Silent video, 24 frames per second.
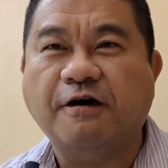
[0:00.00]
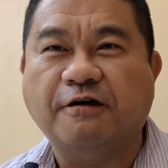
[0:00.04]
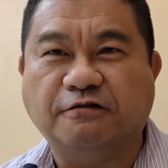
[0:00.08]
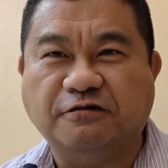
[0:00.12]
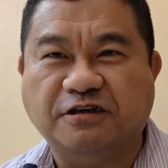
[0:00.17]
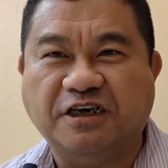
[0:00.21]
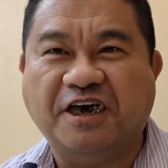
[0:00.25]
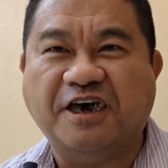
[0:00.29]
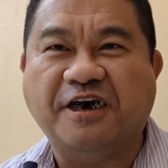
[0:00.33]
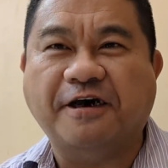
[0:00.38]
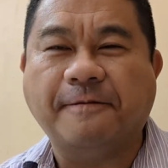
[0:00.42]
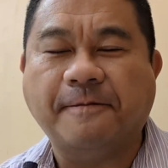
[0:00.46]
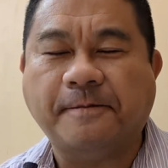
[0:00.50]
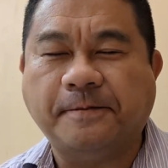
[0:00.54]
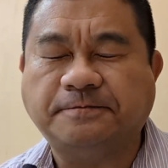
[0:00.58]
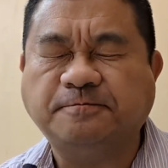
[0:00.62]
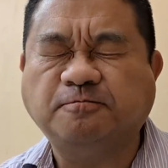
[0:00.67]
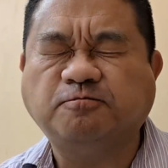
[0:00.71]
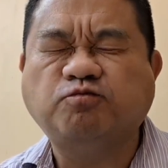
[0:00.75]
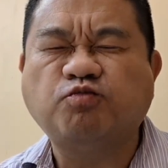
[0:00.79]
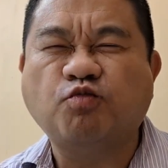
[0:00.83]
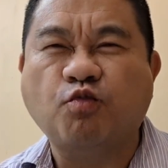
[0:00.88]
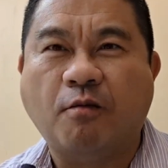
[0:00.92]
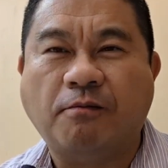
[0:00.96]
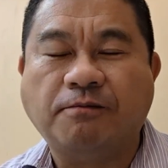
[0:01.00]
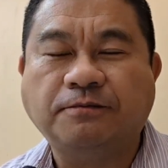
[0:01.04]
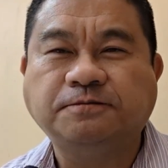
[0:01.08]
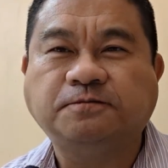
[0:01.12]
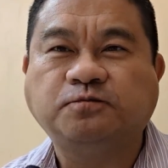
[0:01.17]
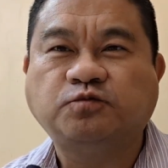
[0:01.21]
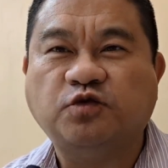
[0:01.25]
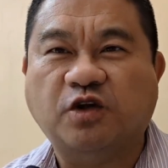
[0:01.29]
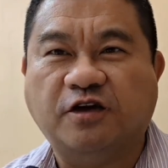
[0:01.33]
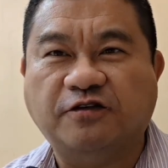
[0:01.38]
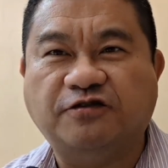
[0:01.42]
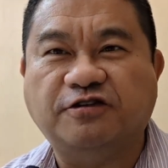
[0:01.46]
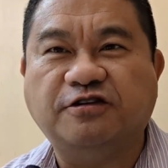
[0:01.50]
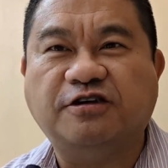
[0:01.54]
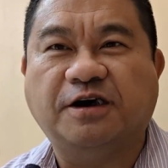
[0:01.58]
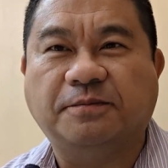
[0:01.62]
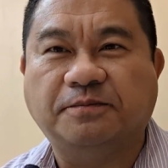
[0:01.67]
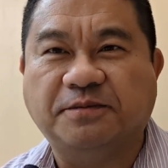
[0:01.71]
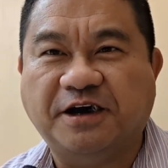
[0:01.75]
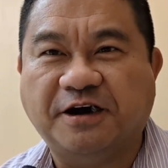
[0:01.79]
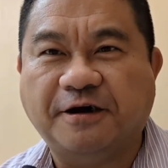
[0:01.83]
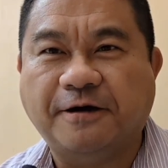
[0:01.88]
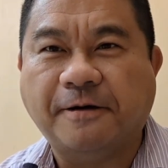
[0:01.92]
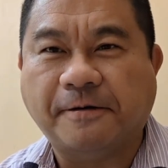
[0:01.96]
Oh yeah, if you
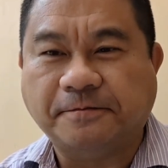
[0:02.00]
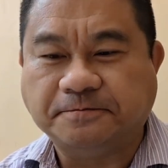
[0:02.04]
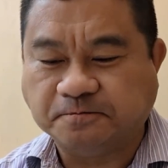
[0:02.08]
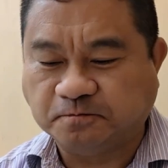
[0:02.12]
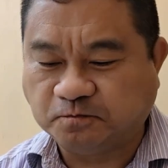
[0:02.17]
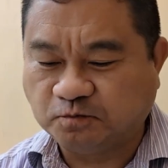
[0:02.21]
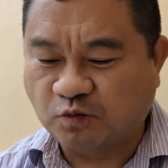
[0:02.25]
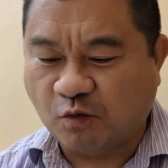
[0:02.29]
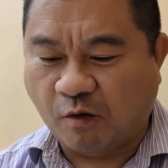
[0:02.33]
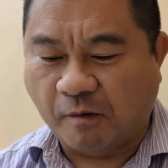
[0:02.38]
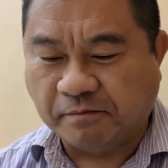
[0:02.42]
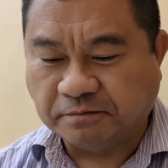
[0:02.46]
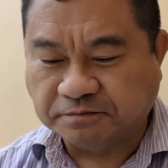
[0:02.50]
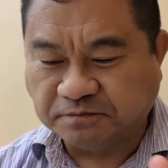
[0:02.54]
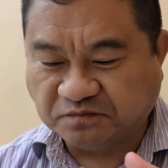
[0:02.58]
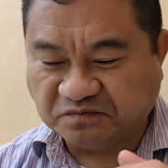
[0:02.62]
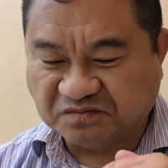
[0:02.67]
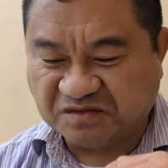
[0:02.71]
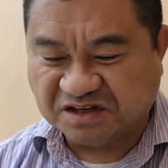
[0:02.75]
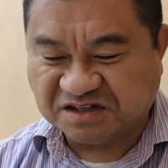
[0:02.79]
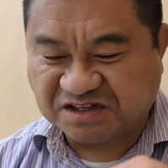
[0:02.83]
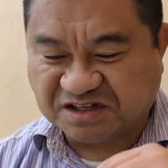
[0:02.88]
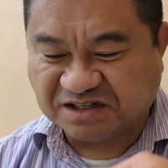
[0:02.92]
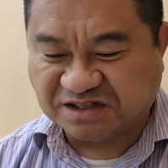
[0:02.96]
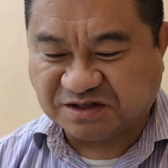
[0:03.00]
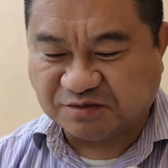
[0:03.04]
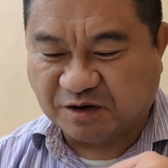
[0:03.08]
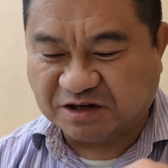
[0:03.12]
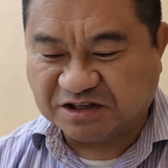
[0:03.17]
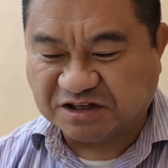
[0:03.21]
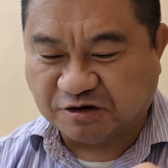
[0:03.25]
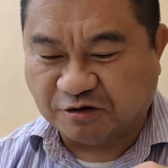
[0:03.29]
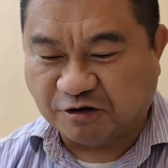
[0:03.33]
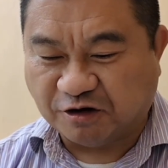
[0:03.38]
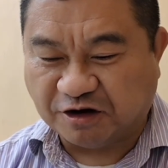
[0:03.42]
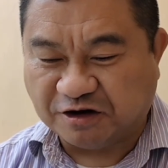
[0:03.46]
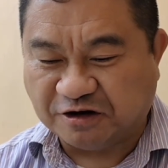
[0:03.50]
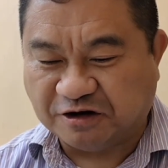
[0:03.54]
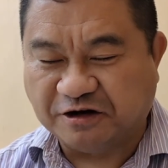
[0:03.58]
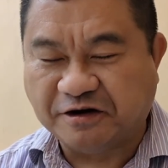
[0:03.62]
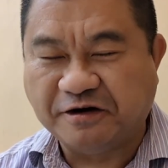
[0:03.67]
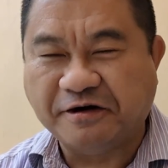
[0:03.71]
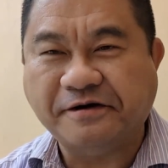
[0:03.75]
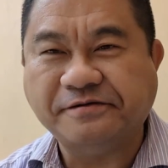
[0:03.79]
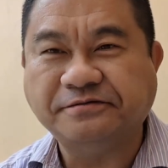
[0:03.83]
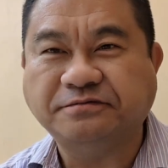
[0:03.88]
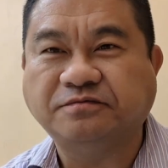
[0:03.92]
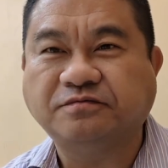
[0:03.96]
come here, this is what to
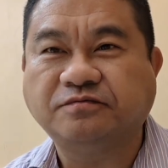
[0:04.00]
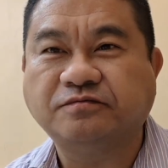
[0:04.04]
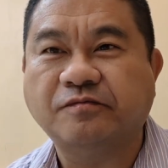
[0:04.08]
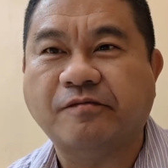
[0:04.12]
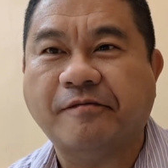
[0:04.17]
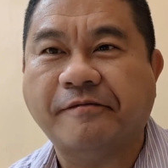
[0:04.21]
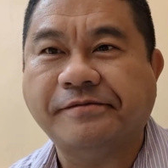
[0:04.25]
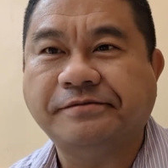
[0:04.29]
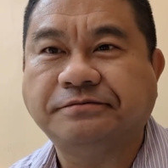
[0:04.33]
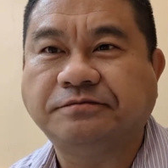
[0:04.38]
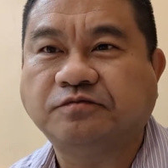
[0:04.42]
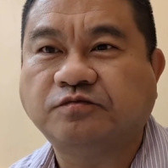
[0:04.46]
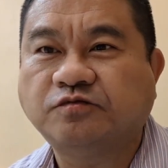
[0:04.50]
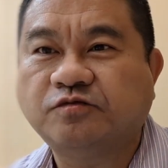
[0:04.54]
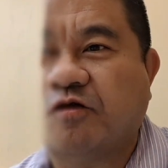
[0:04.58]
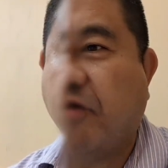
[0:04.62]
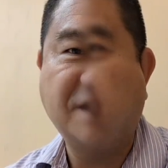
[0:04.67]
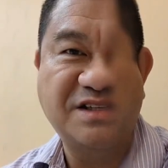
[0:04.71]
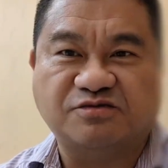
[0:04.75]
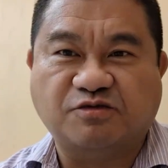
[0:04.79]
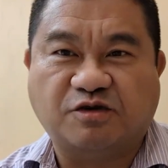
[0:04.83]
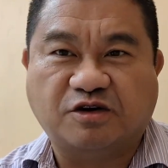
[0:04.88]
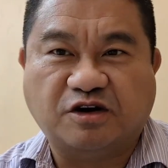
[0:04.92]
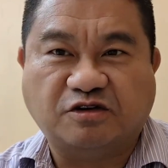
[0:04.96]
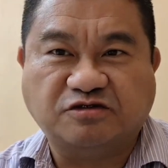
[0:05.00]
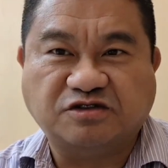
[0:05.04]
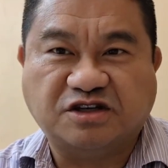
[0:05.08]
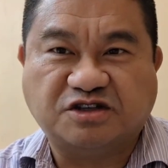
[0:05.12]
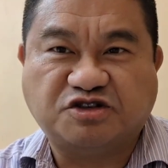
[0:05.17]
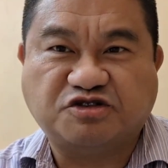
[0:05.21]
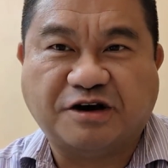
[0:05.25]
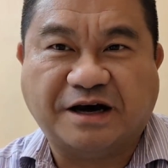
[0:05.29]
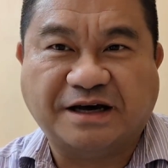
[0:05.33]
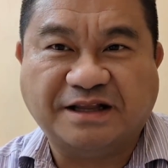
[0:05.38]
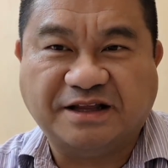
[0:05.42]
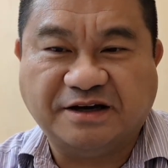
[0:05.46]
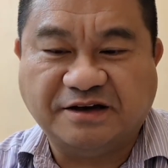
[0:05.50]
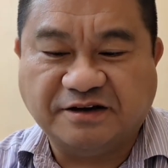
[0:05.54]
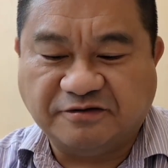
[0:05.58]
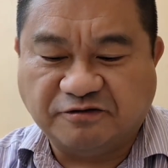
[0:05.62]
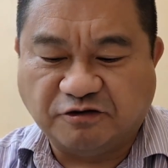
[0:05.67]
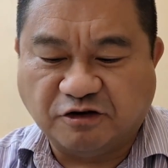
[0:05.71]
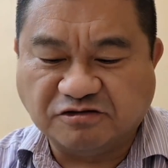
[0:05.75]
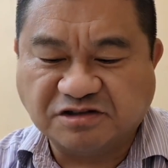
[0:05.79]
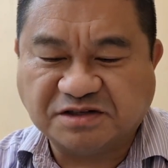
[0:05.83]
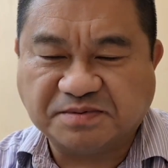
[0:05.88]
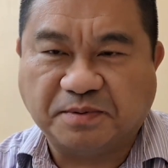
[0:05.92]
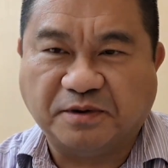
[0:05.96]
order. Next we're going to try the
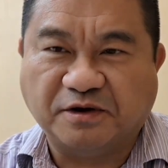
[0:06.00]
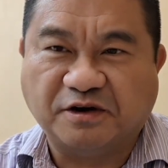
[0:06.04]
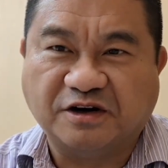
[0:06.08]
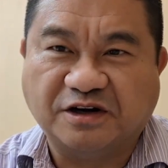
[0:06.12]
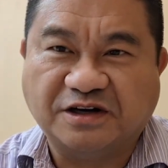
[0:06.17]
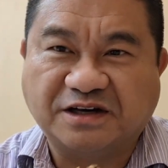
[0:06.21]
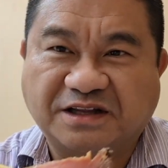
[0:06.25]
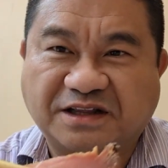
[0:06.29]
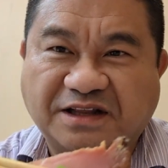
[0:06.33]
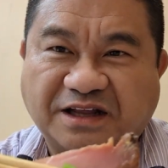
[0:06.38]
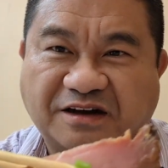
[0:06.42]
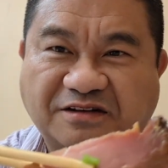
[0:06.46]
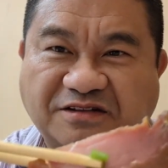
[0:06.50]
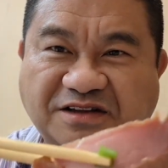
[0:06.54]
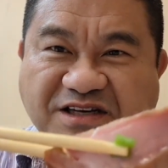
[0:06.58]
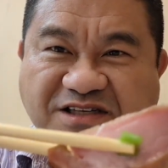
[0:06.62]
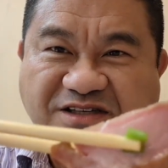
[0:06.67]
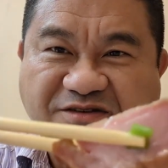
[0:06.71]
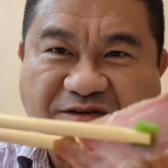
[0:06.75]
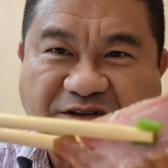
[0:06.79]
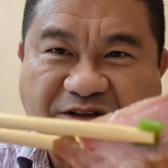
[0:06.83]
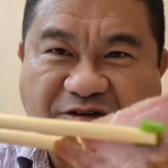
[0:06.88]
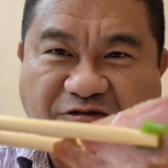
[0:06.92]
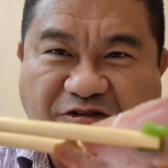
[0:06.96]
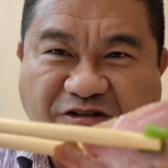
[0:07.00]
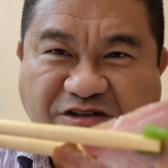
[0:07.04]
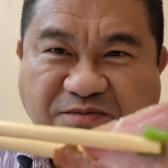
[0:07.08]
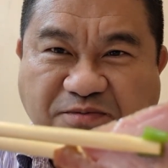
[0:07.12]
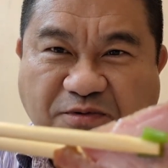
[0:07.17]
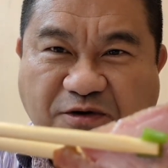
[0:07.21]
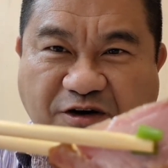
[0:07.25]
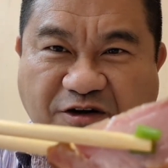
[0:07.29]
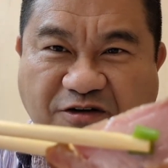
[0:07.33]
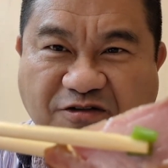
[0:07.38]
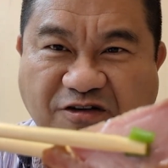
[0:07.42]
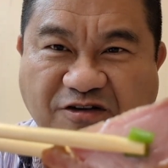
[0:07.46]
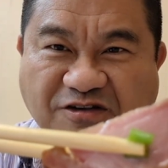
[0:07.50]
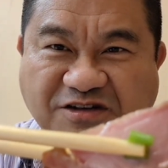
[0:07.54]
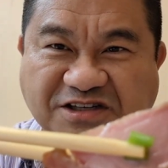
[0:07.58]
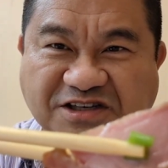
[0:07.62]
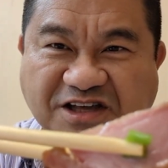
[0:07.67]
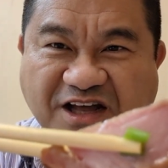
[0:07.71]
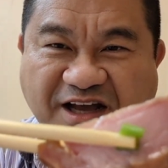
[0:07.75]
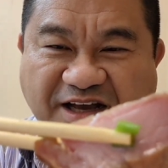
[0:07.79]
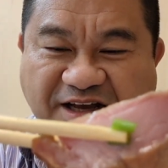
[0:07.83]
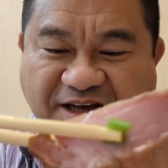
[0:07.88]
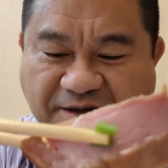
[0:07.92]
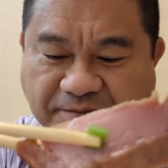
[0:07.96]
roast pork. Now this is what the roast pork
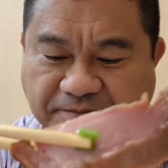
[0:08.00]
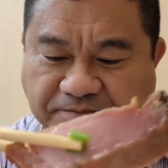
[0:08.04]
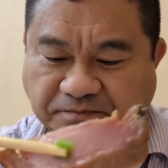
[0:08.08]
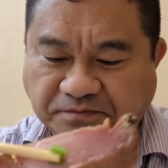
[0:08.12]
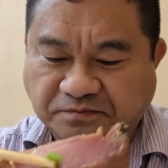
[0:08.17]
looks like.